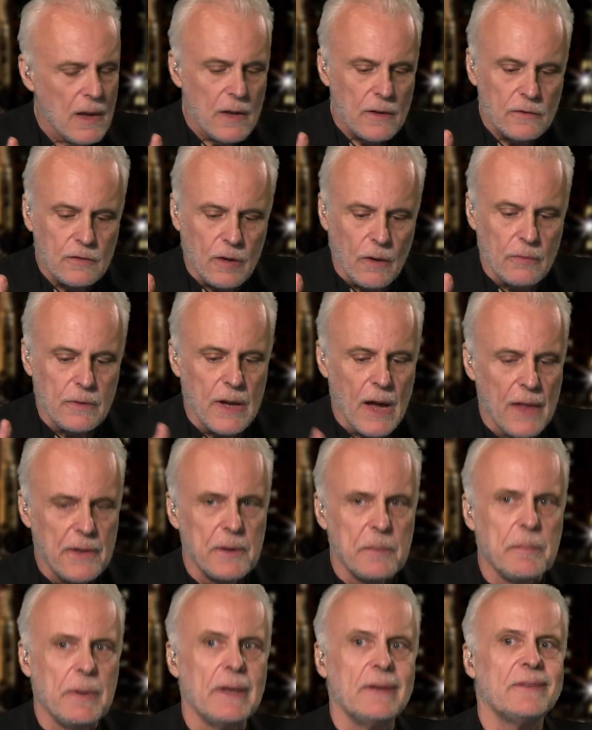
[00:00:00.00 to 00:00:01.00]
So the
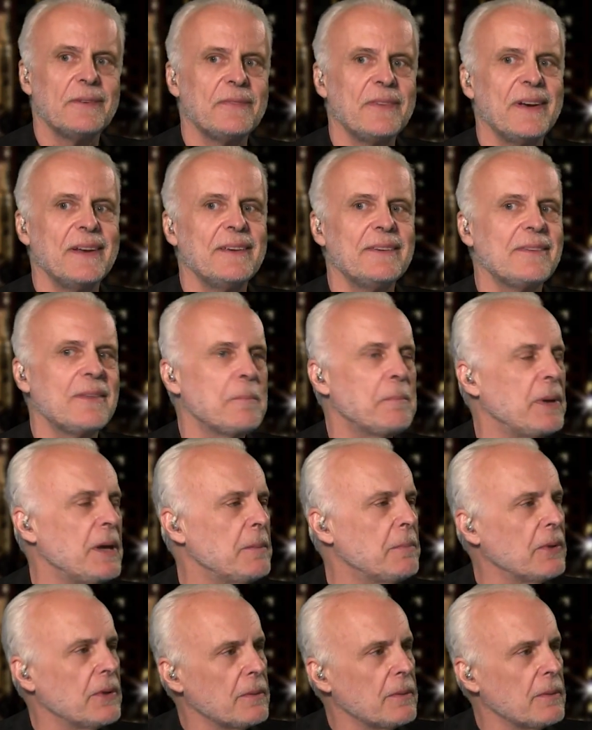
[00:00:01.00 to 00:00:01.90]
other piece of it is the people